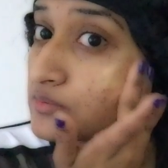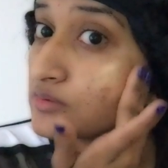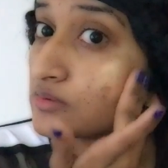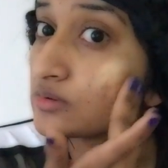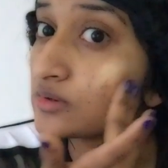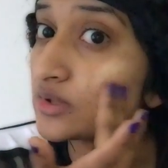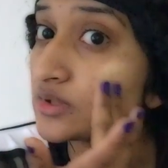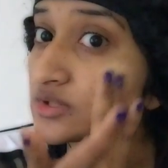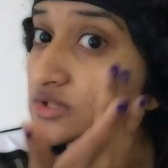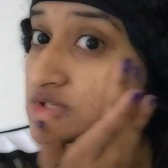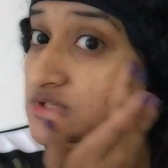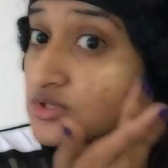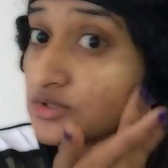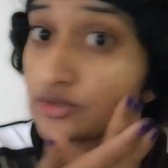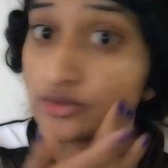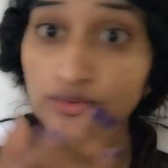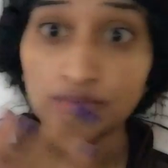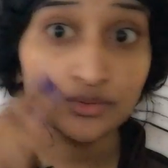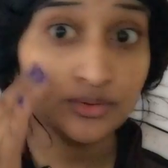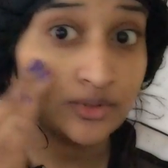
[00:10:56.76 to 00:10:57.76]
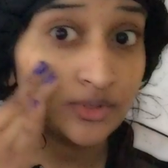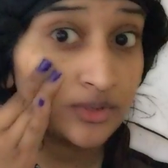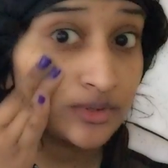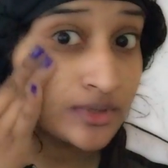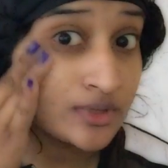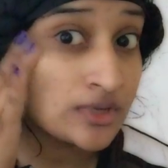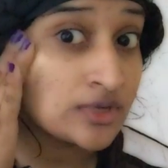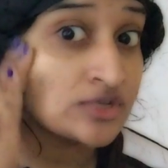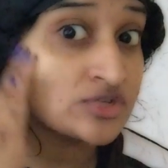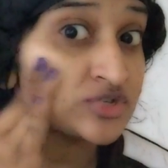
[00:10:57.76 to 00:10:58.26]
Like so, and
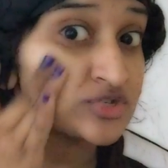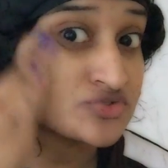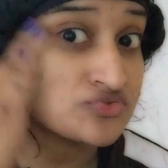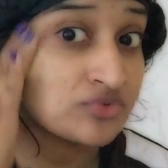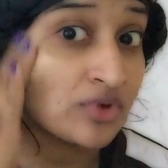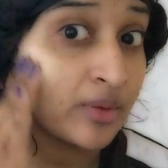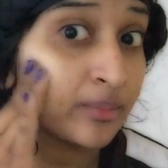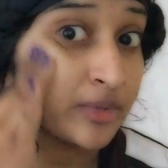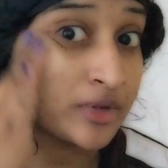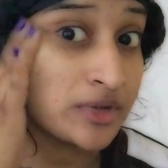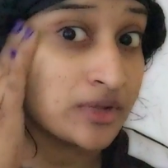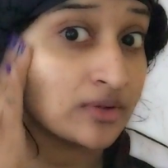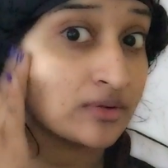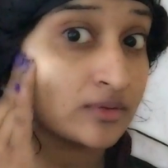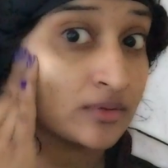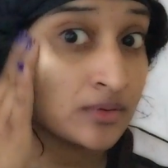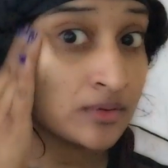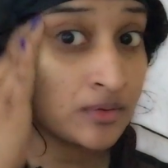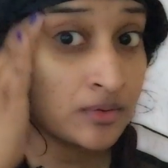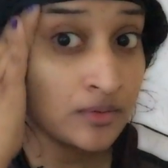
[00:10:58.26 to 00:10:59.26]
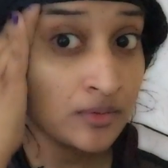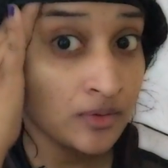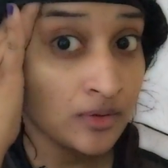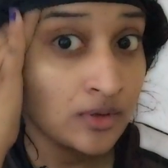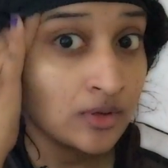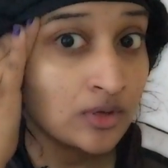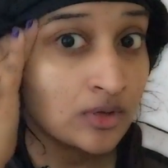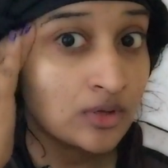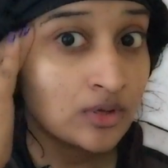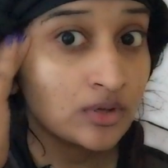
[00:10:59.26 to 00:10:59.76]
then I just rub it in.
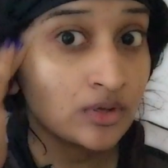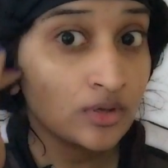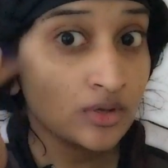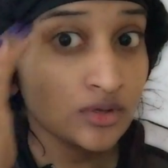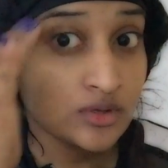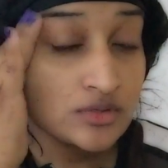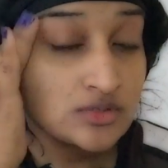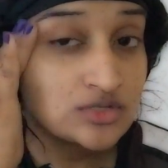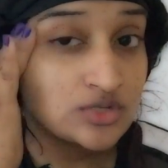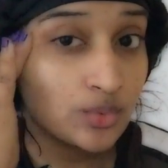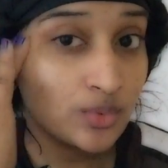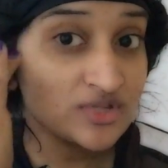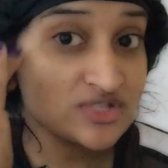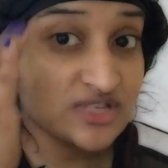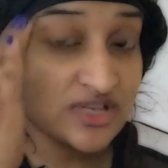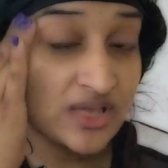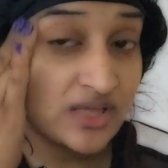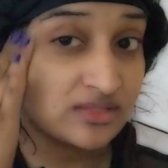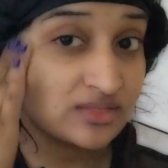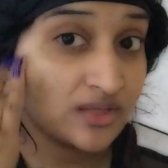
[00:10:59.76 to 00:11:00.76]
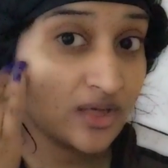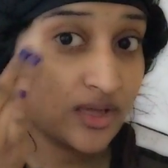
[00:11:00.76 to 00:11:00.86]
So once I get the